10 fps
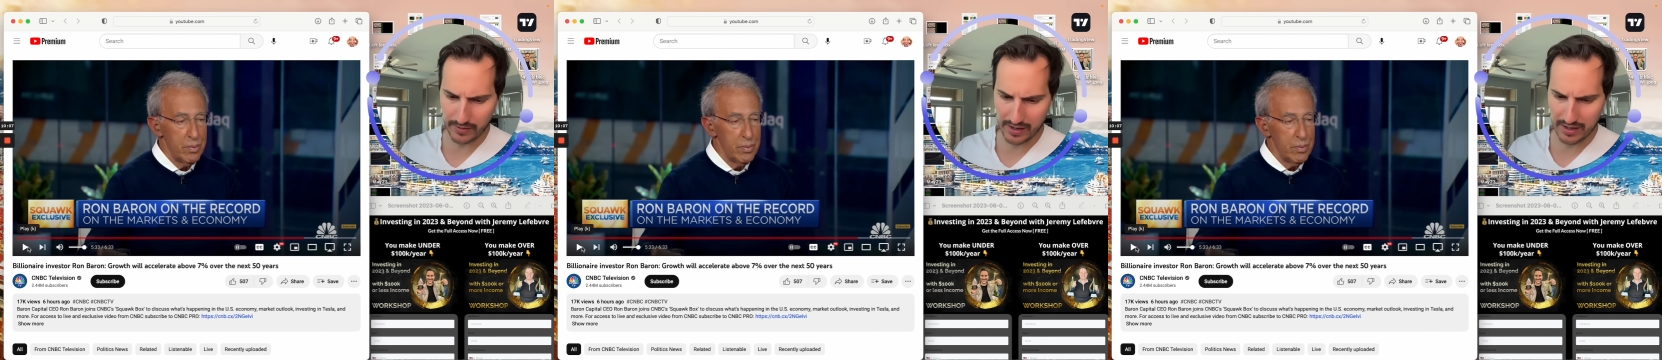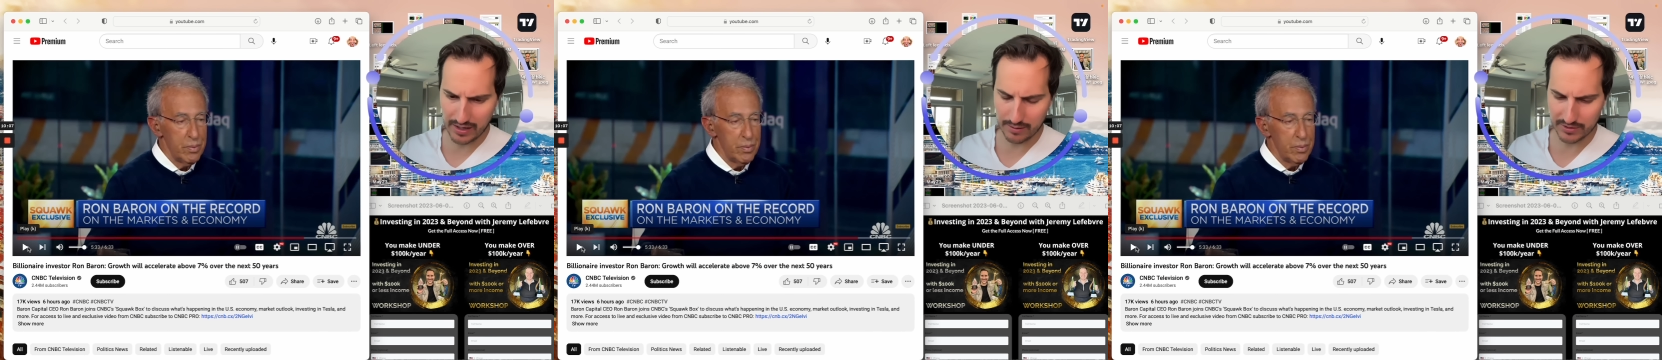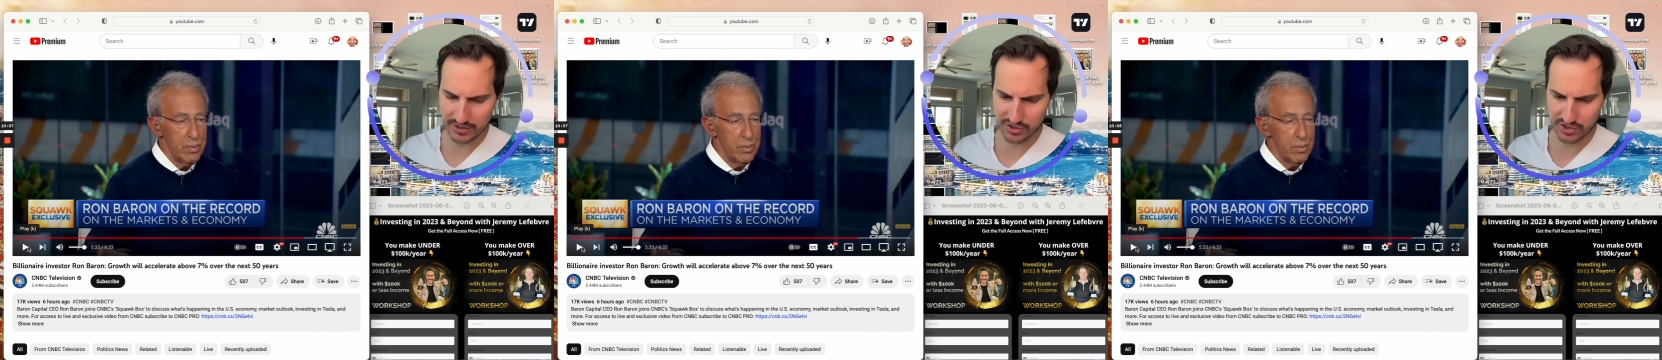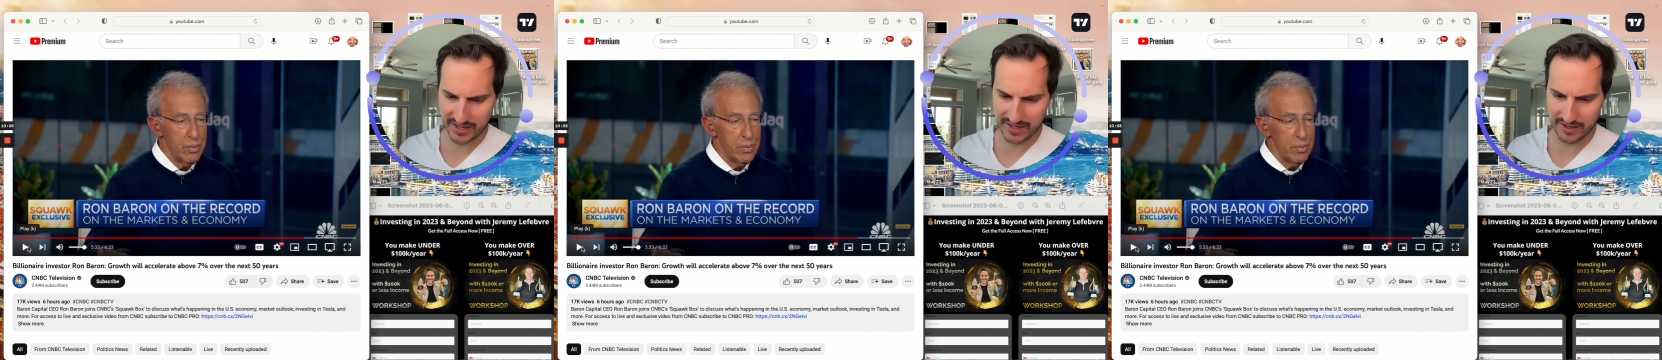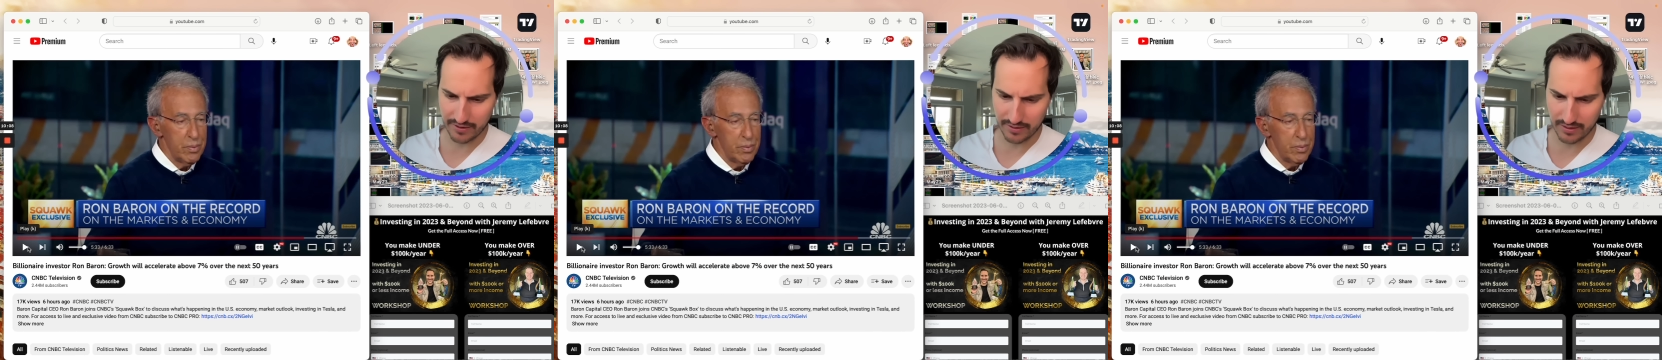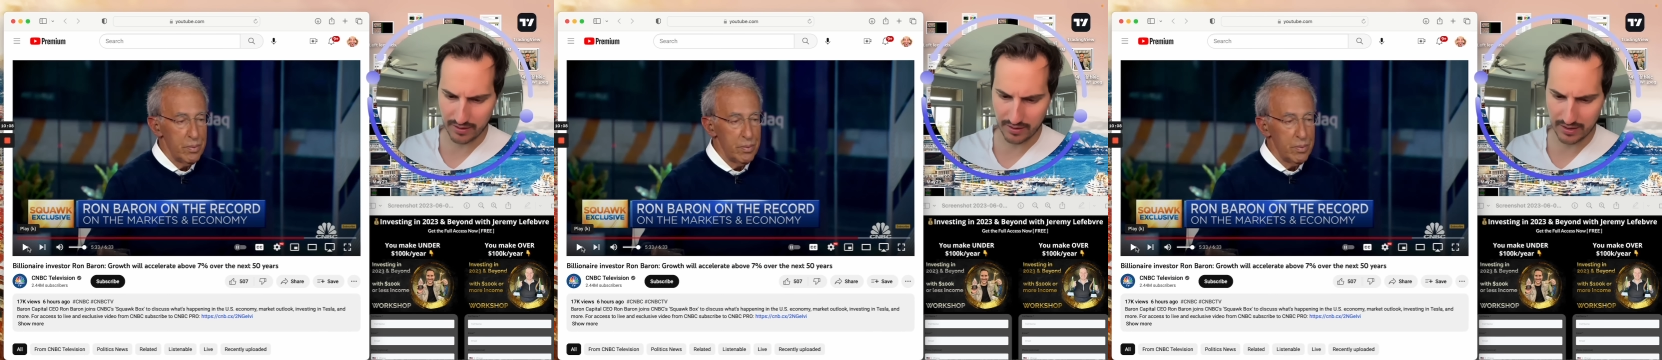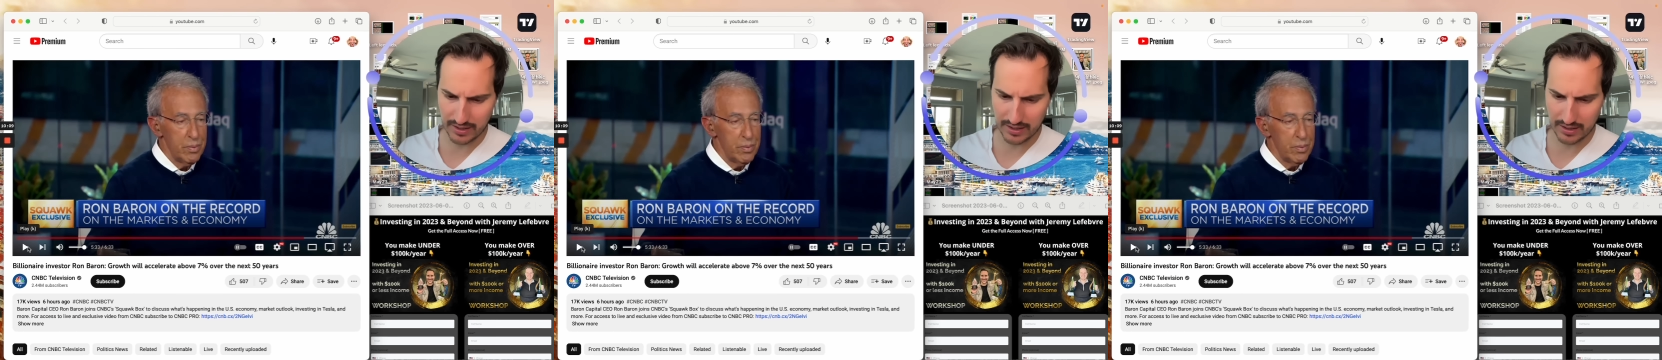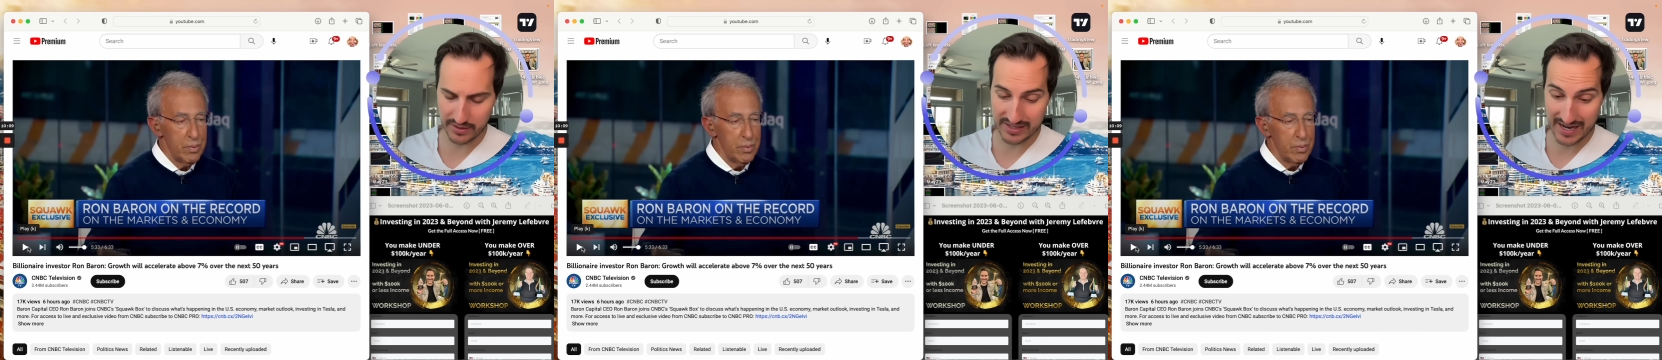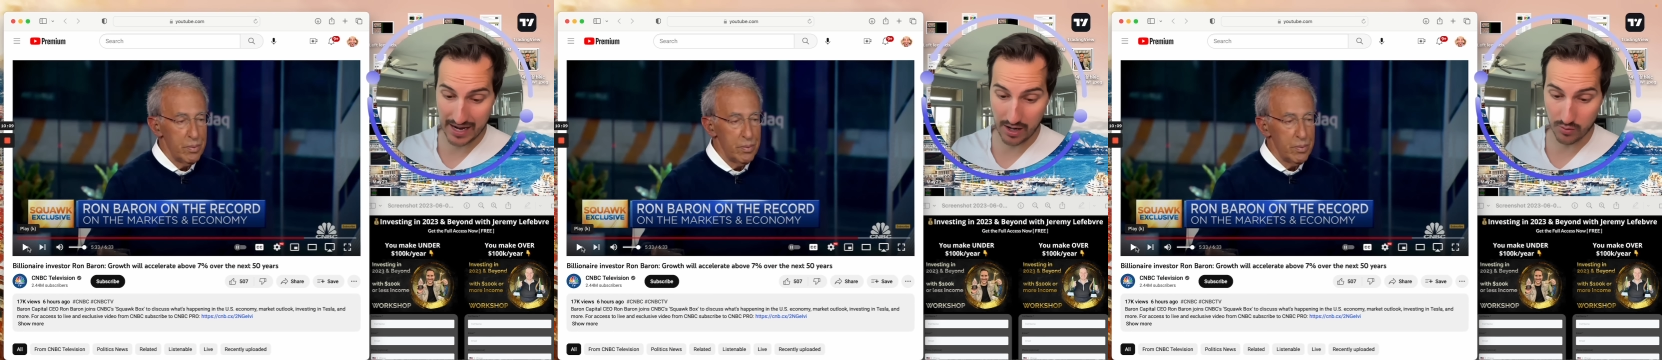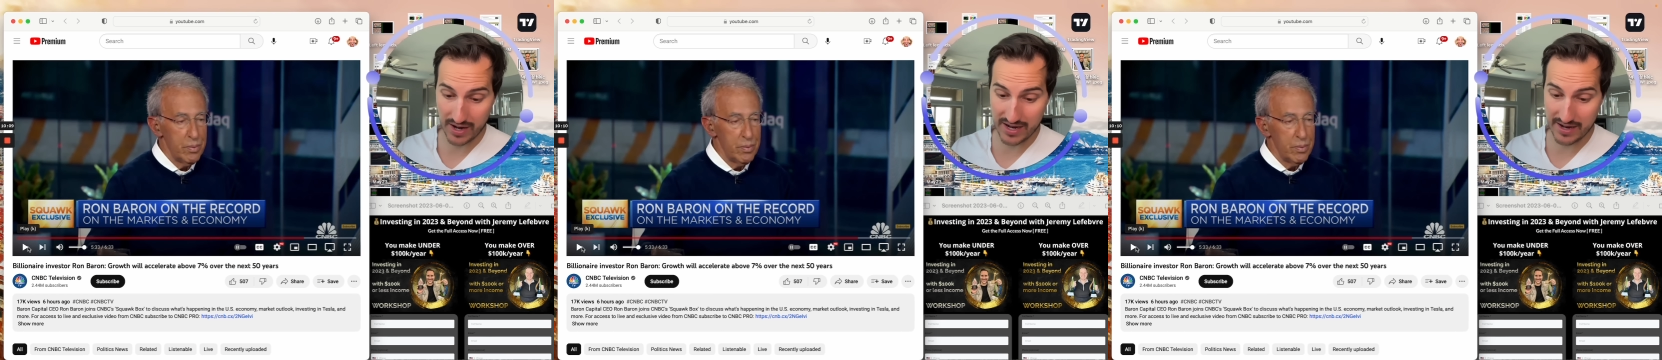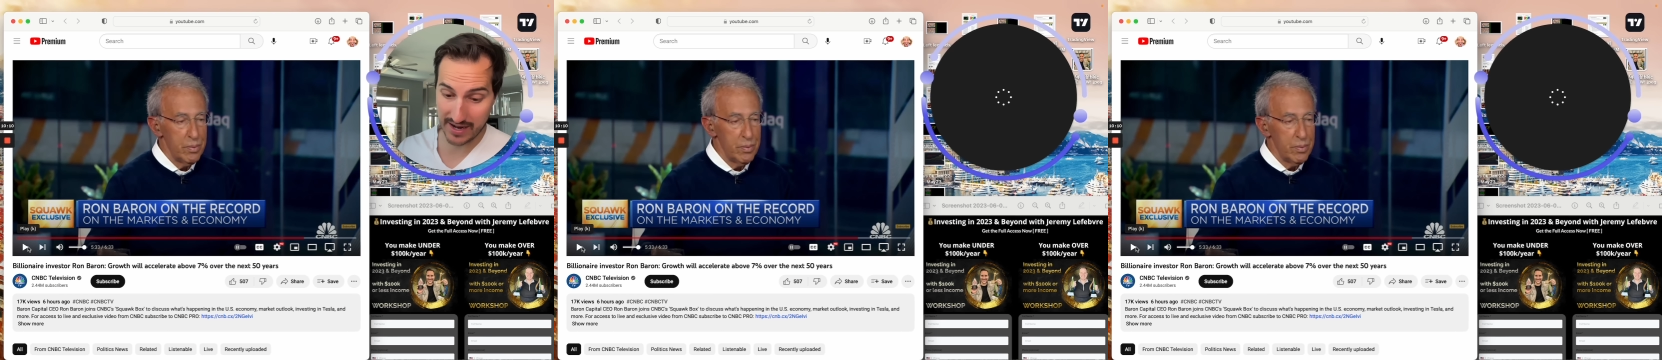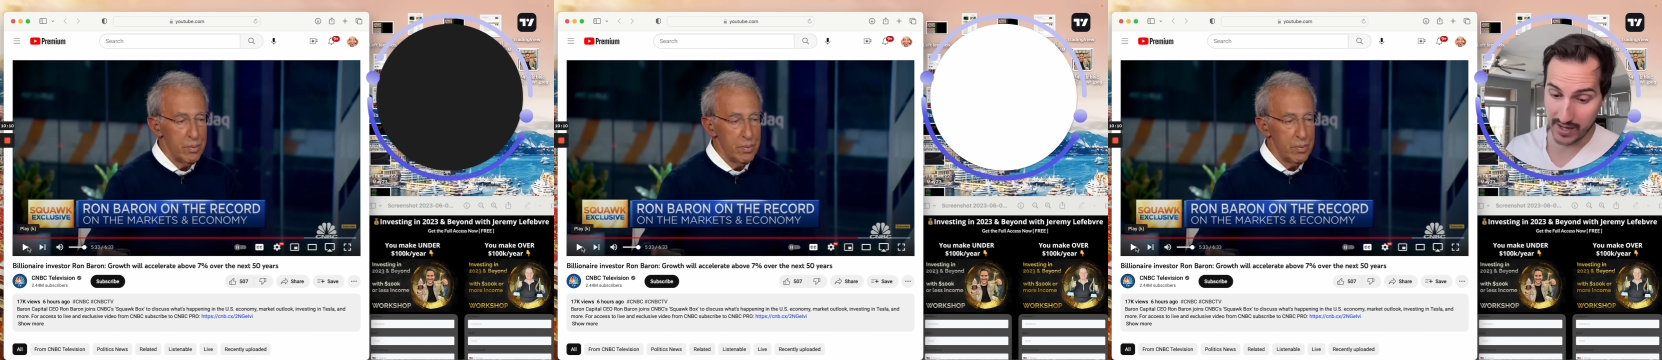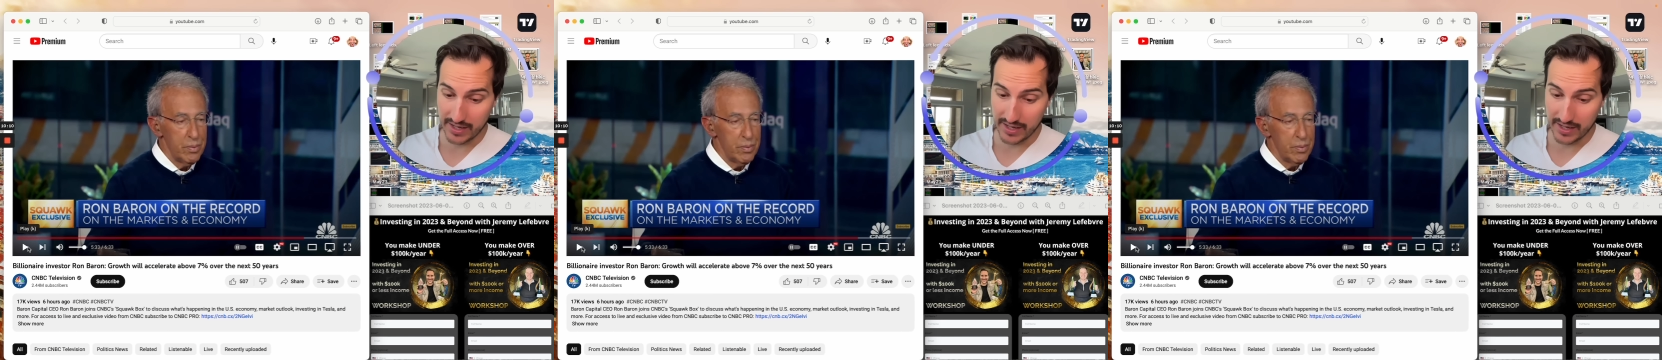Speaker 1: Um, let's check here. Uh, uh the Dow right now